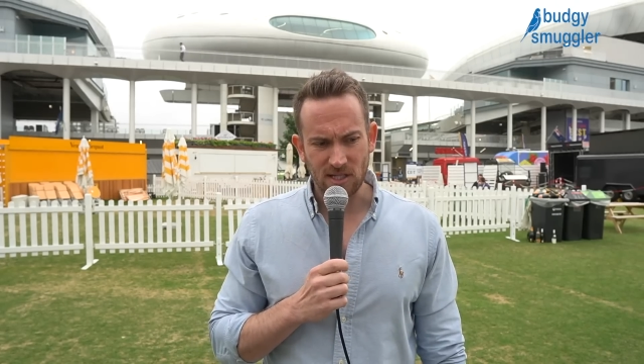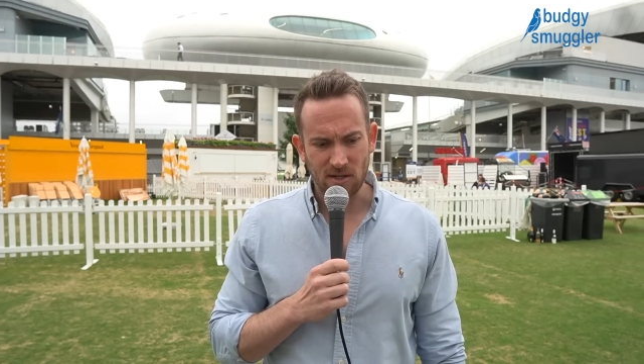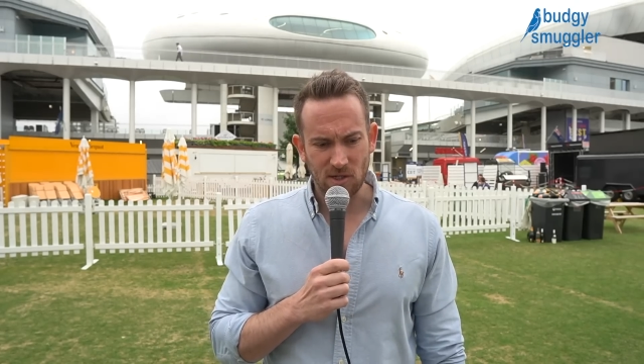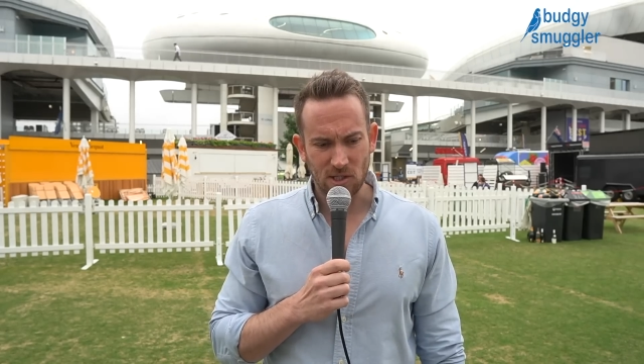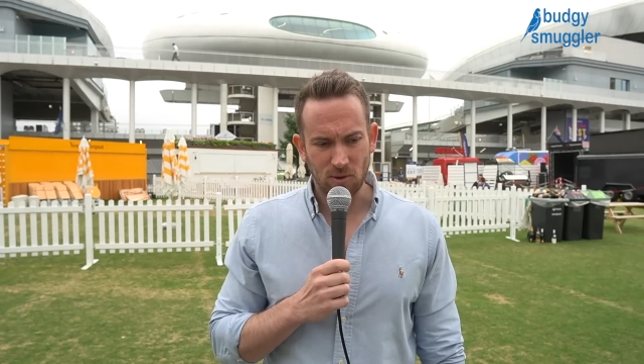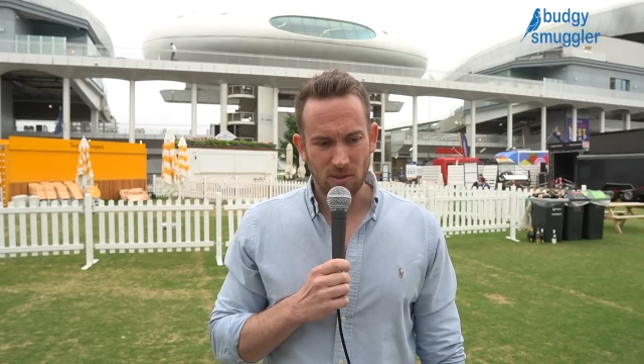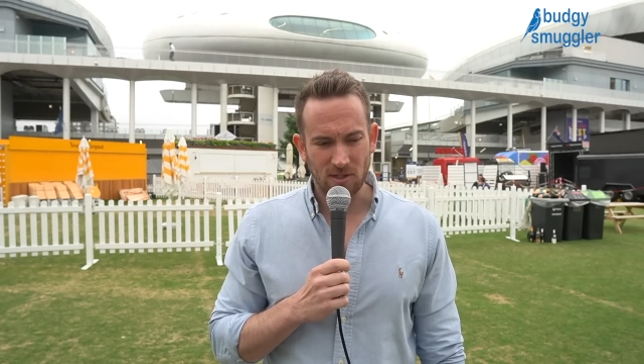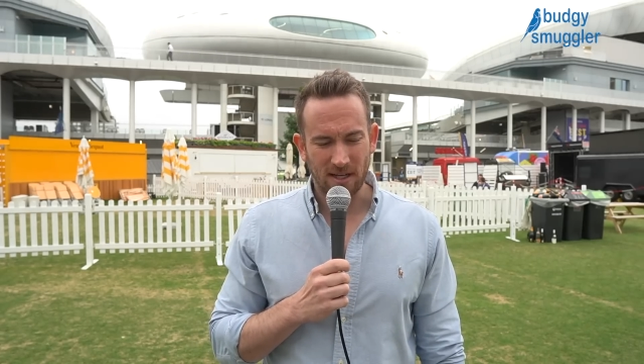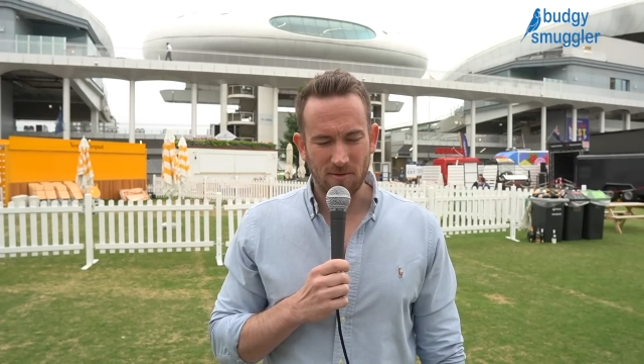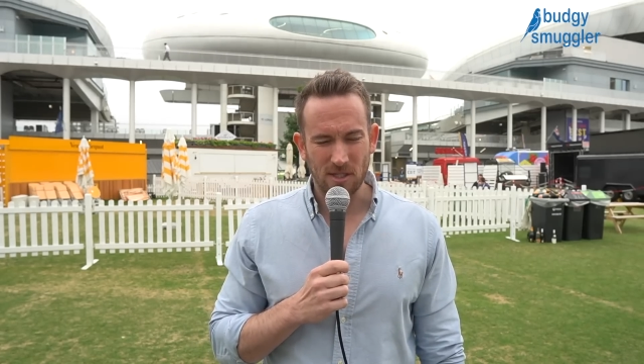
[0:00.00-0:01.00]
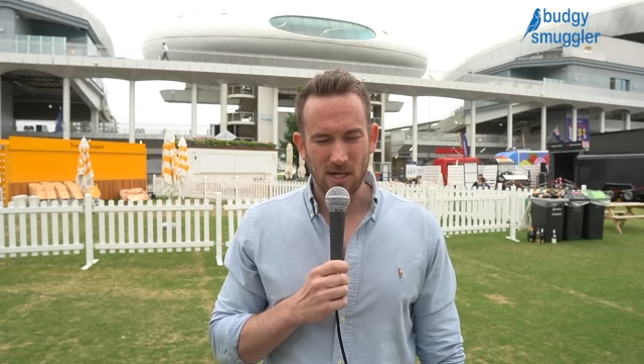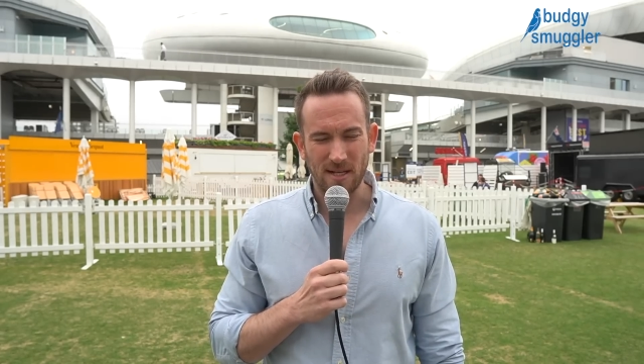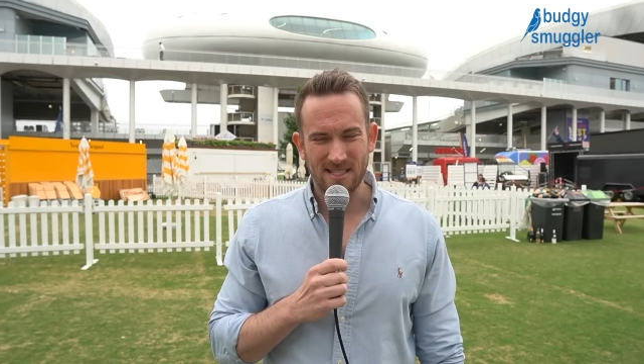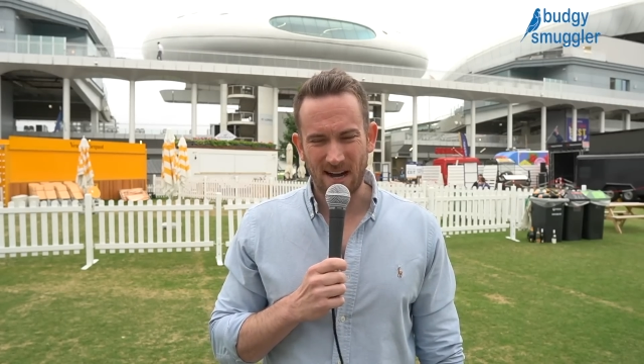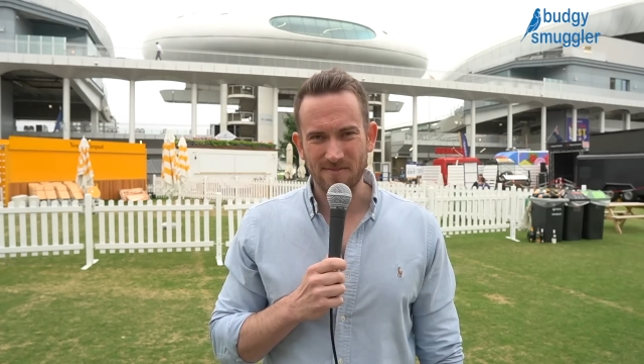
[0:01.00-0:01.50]
and it just looked like it was going to be a
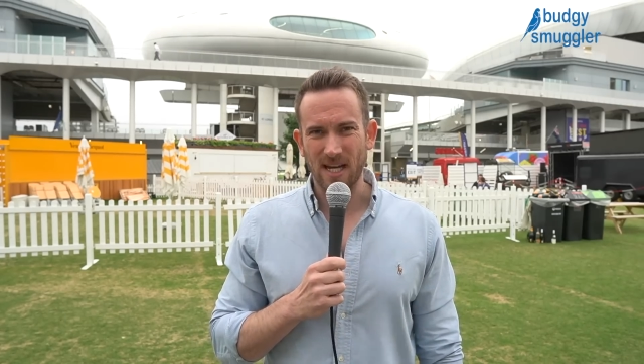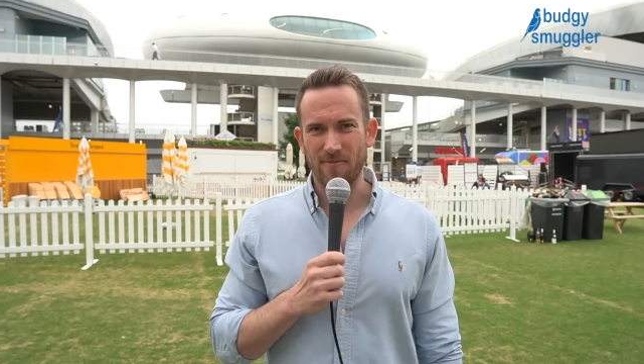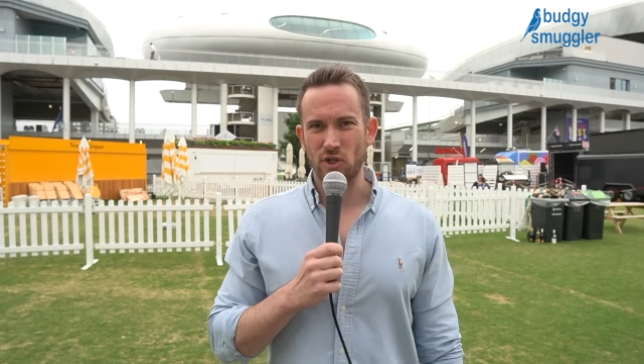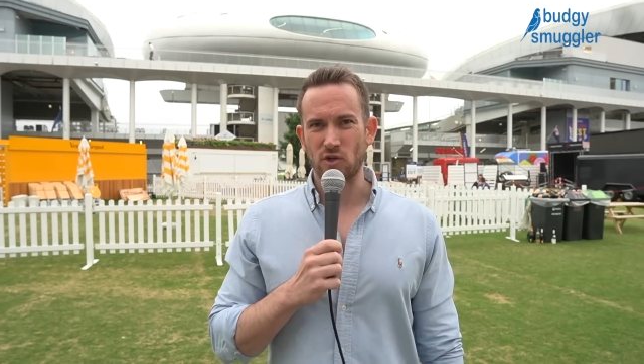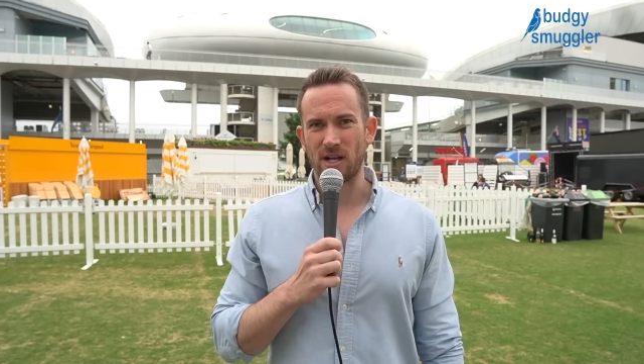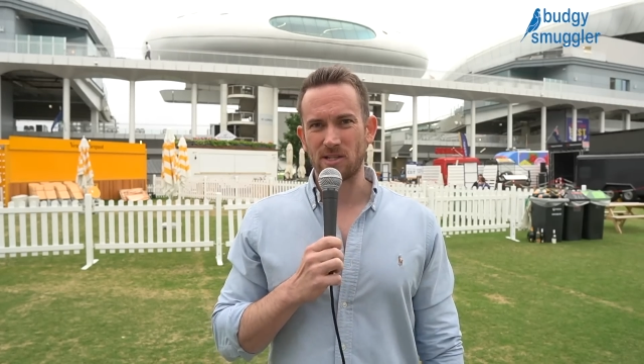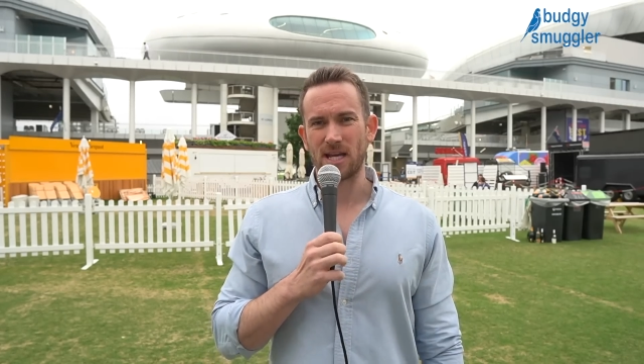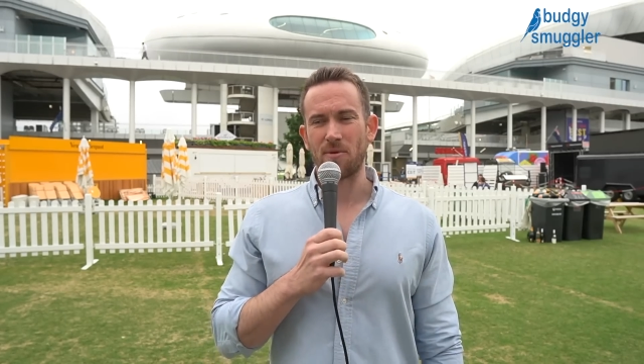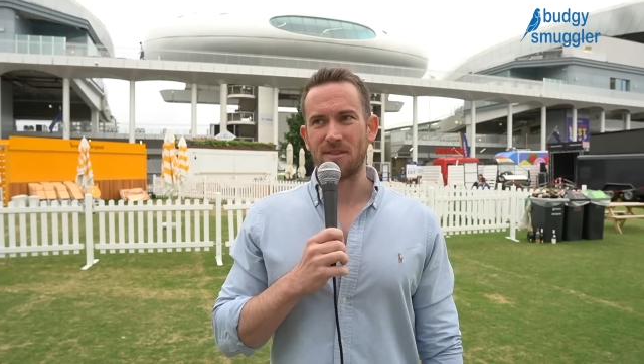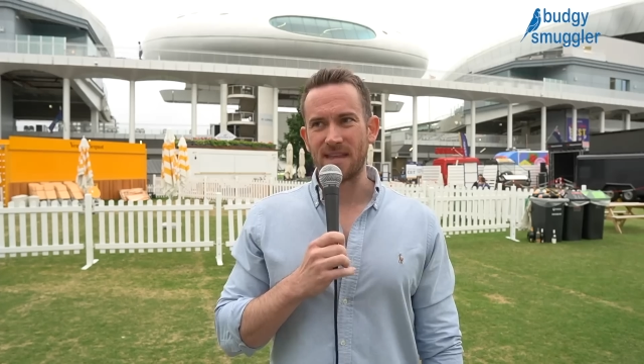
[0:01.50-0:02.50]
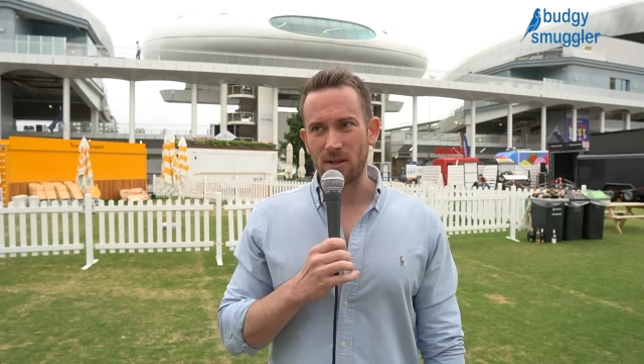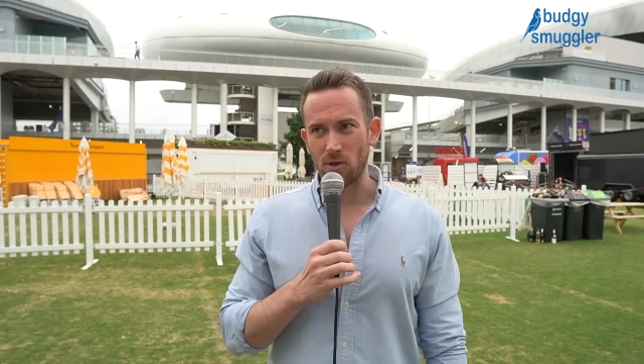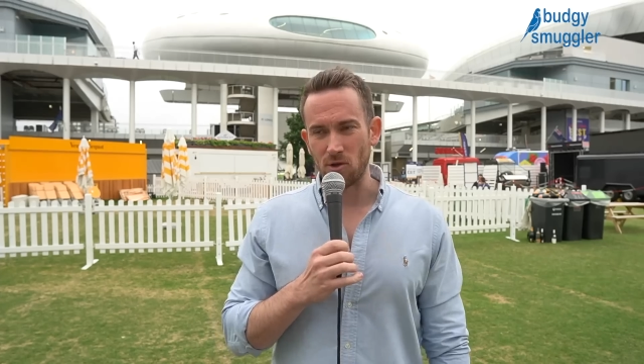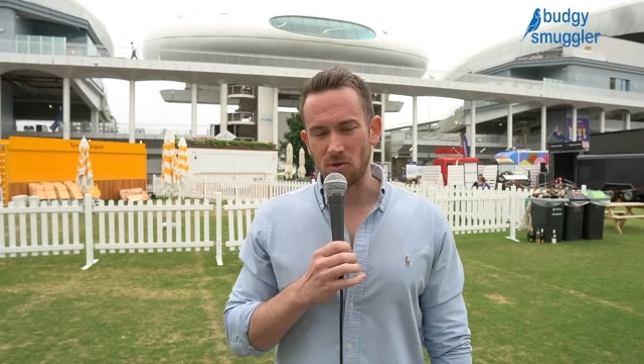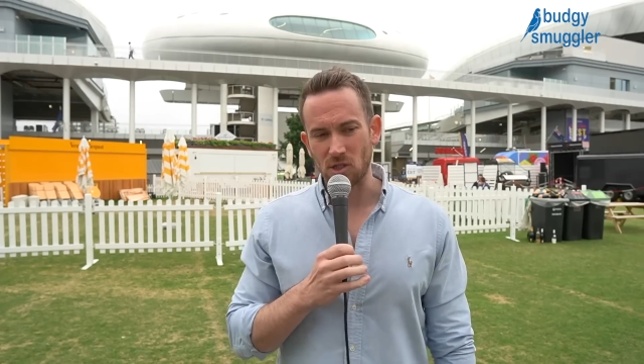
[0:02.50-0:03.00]
tough day for Australia today with that
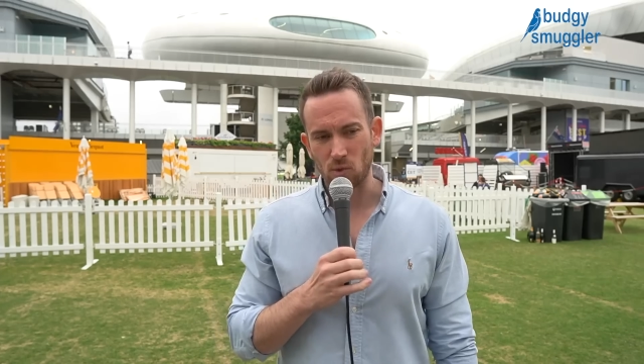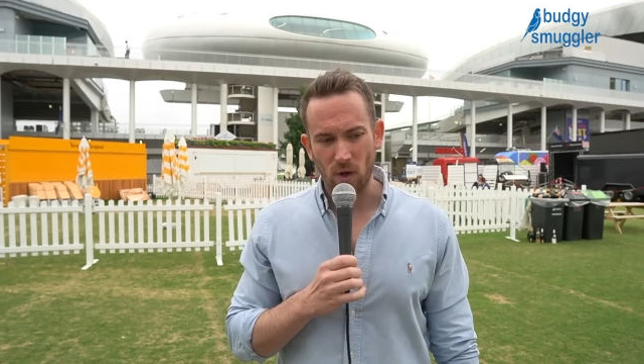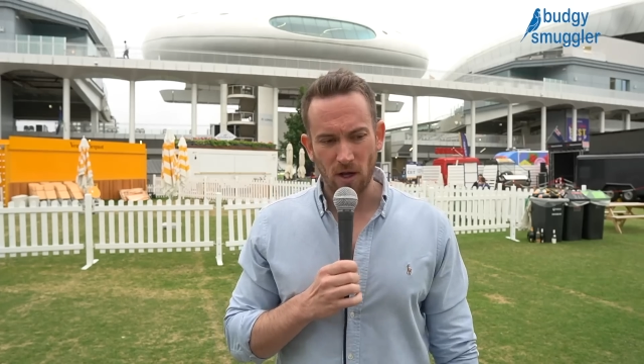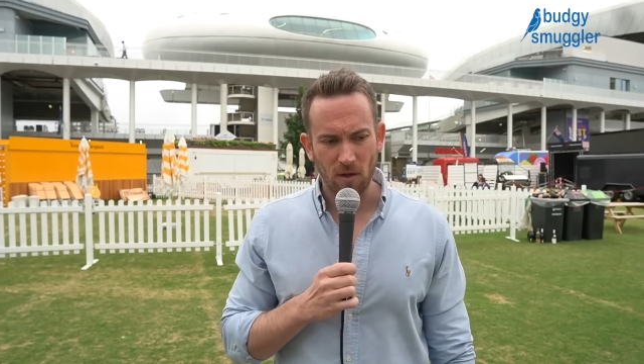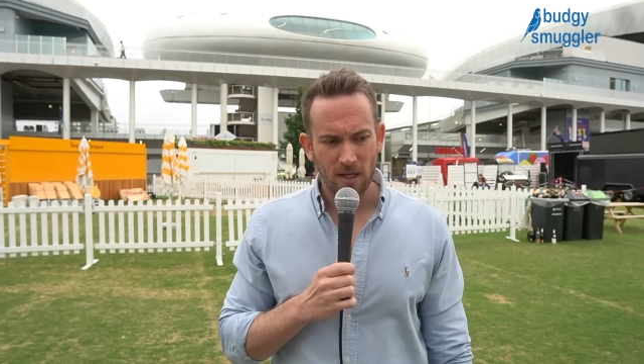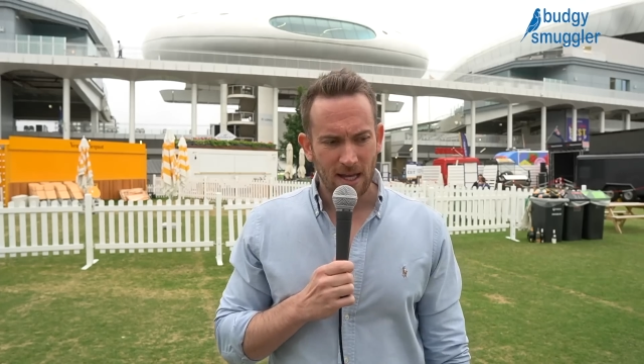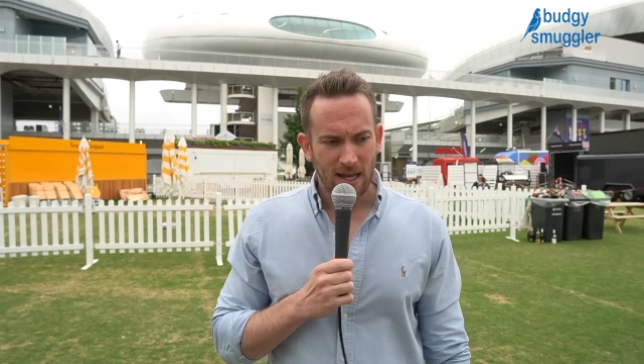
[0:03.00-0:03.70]
news as well.